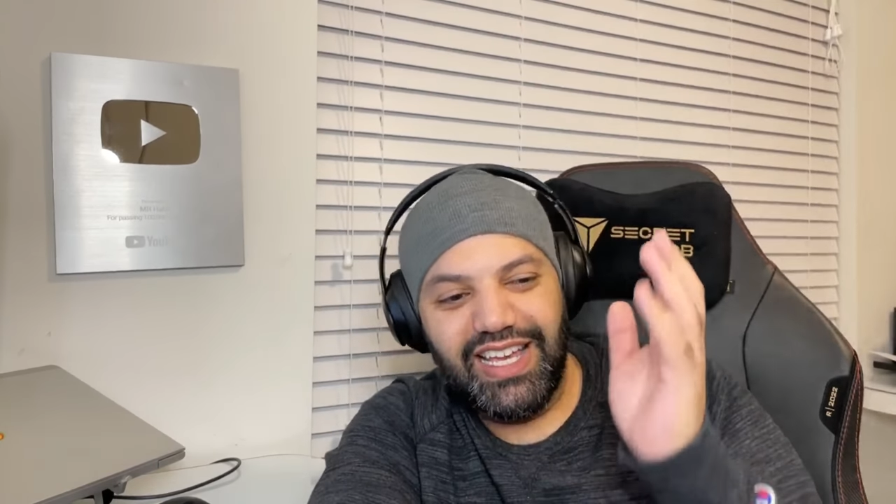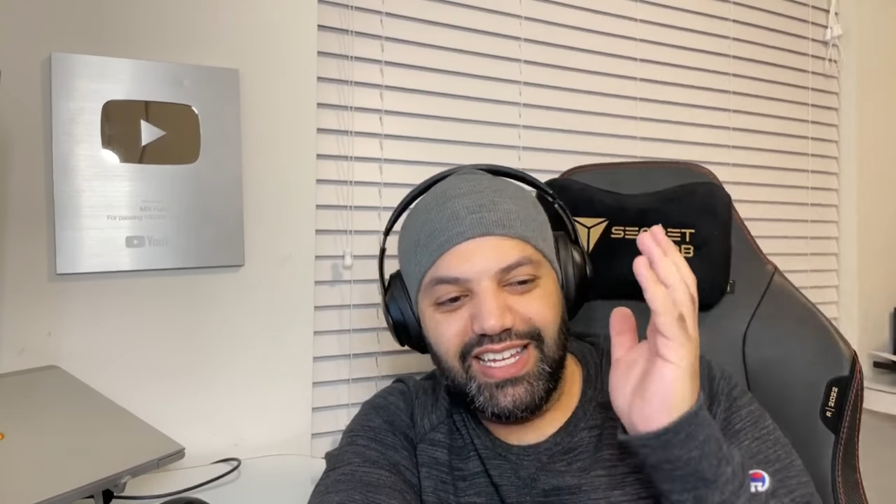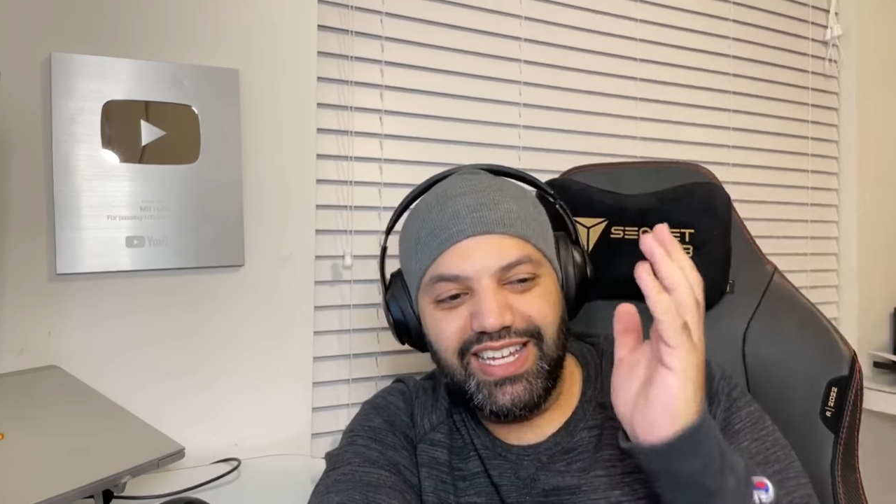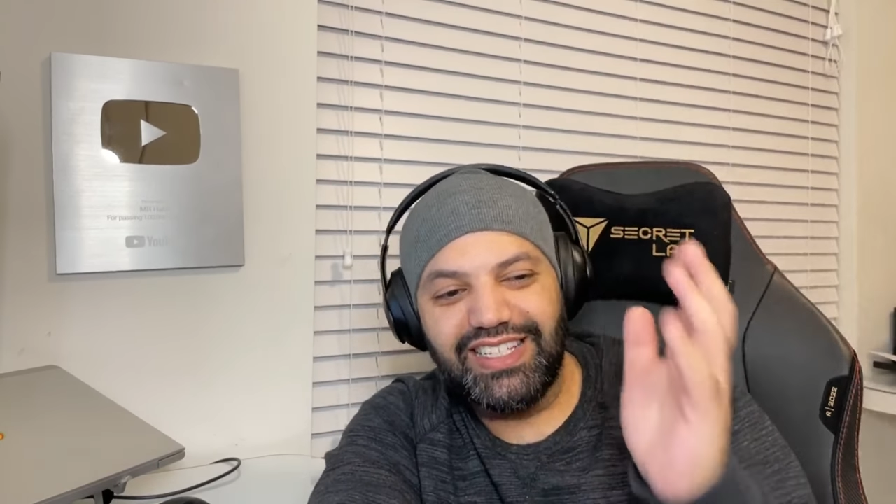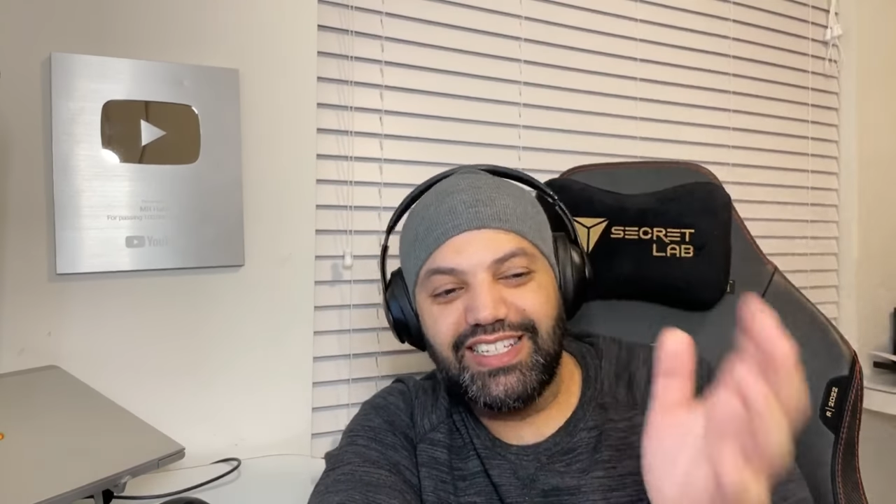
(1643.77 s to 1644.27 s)

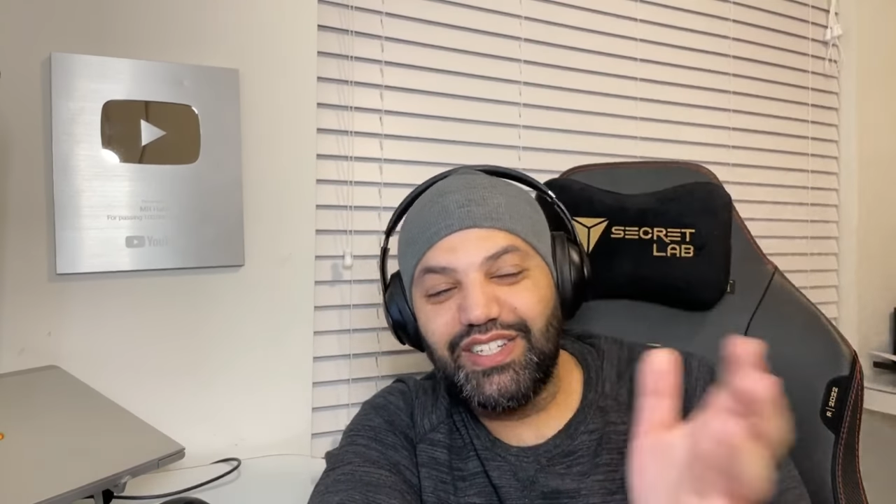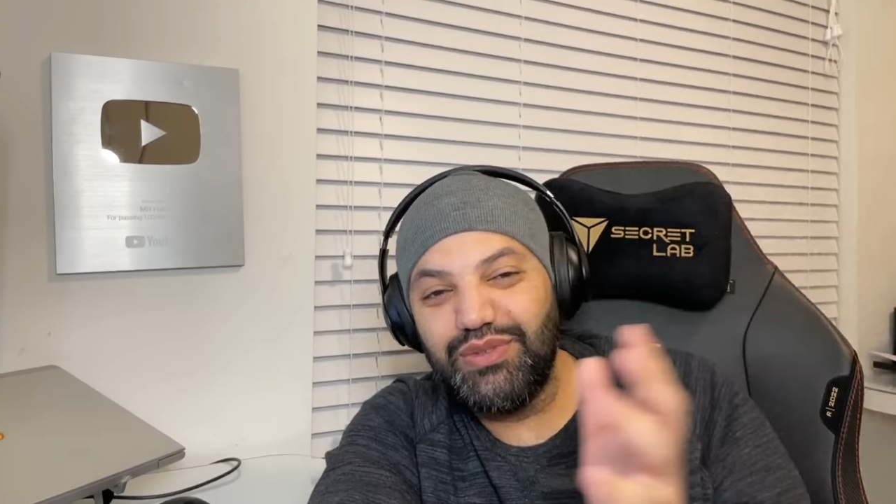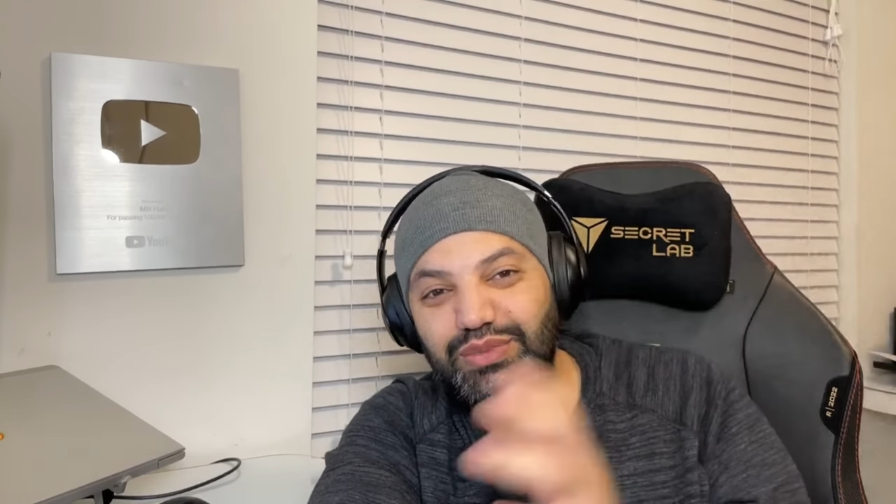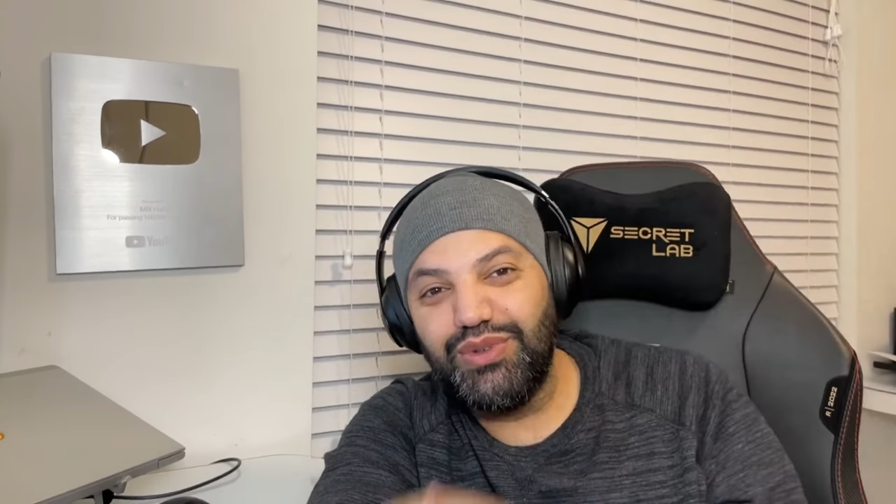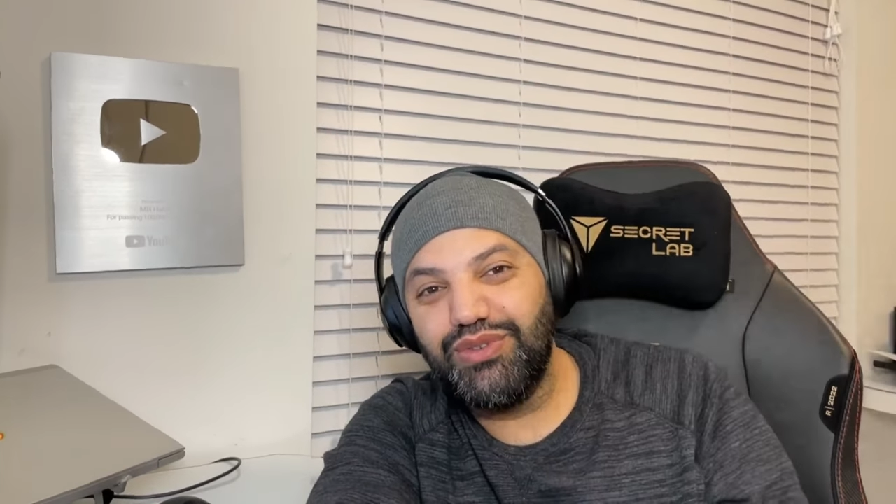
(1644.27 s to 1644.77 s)
and he has such
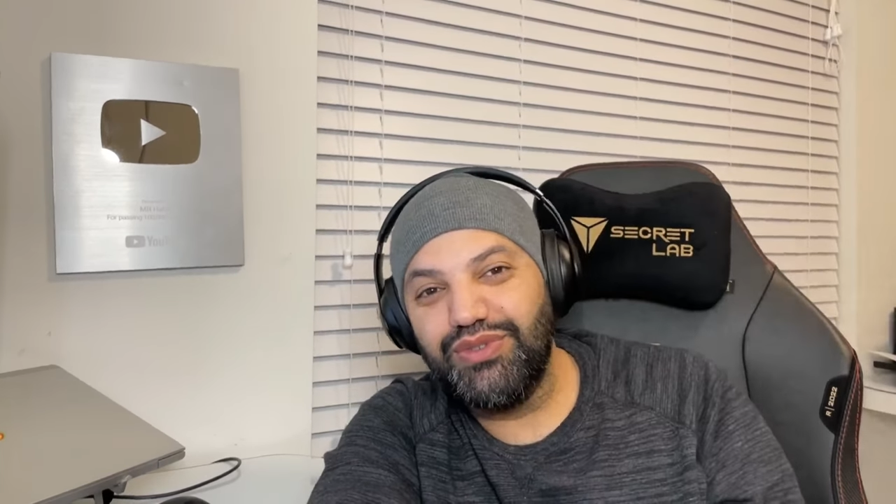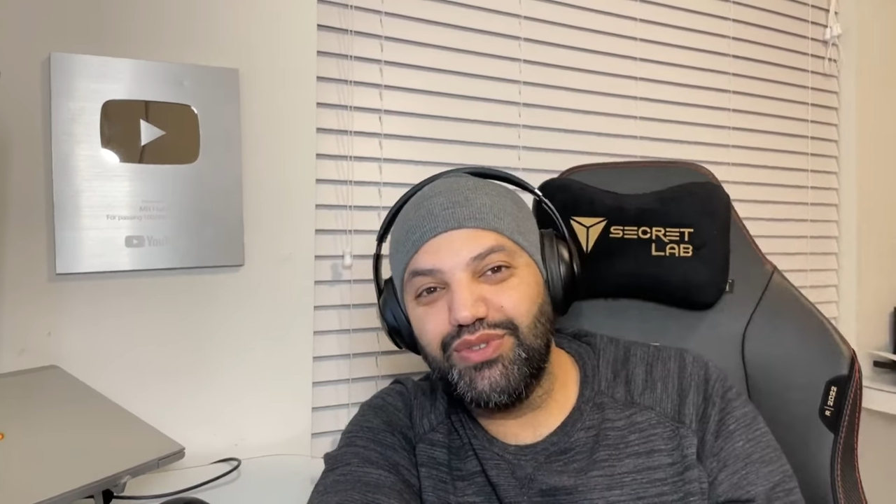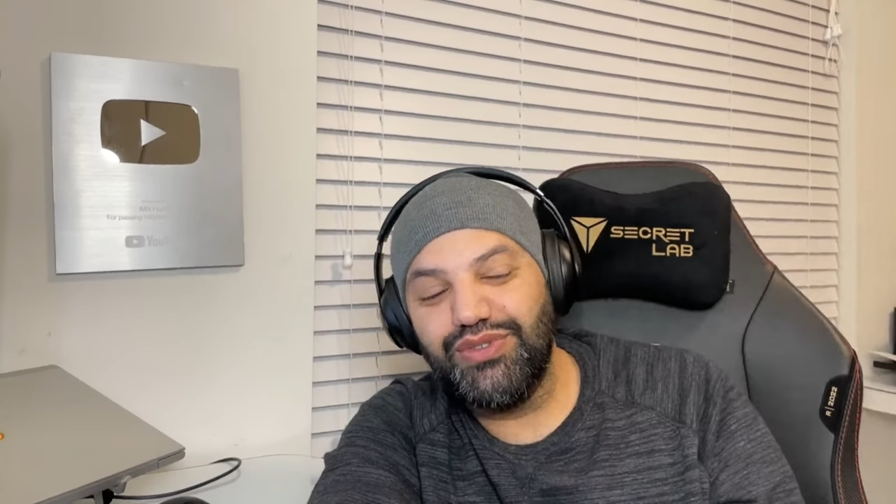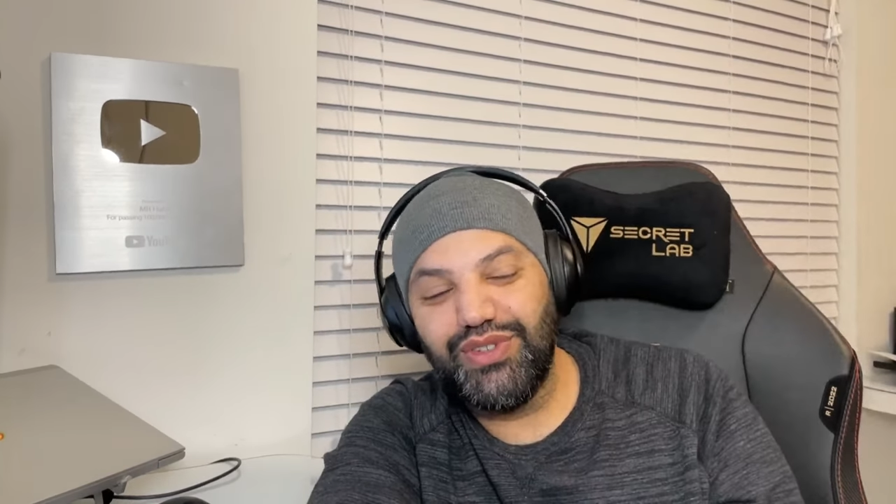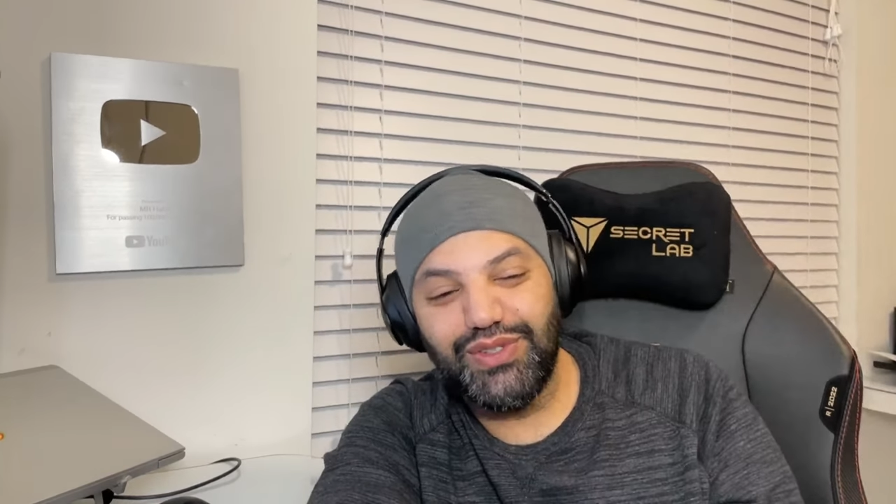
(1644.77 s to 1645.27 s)
a
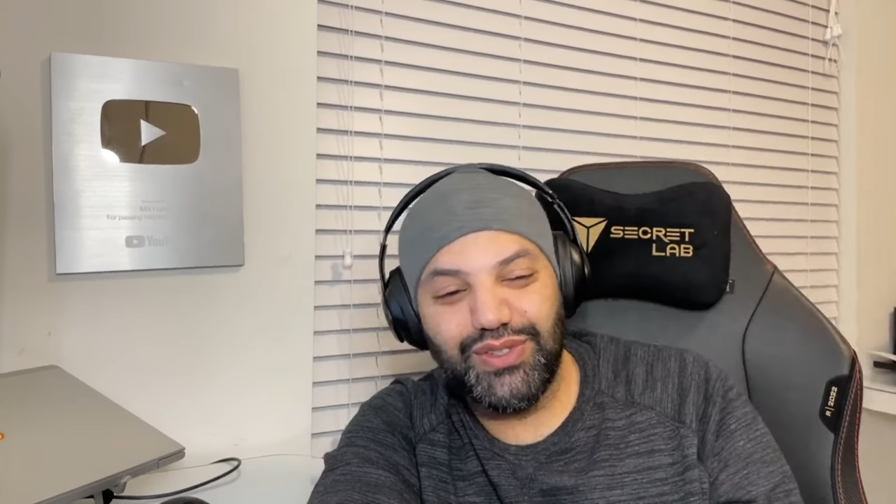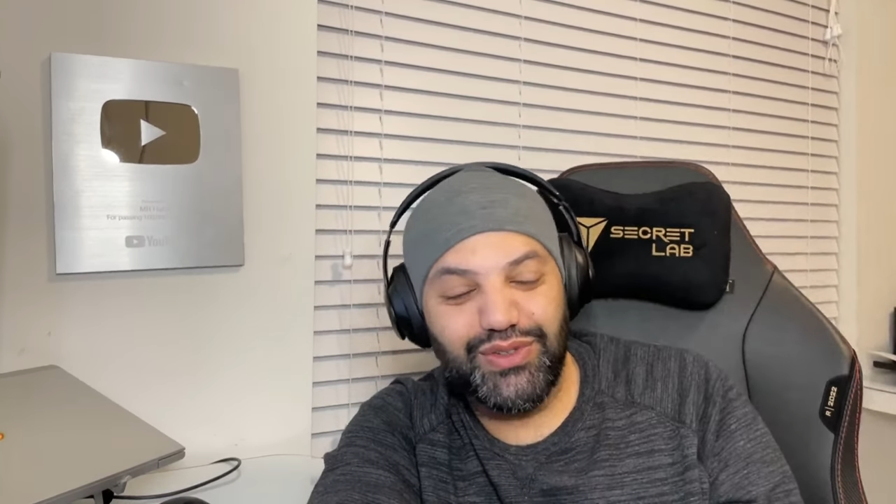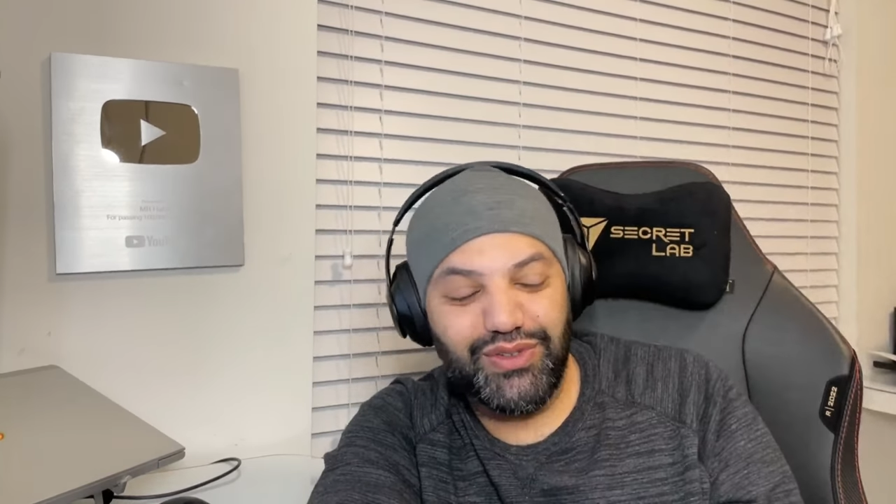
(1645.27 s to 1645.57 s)
beautiful view. So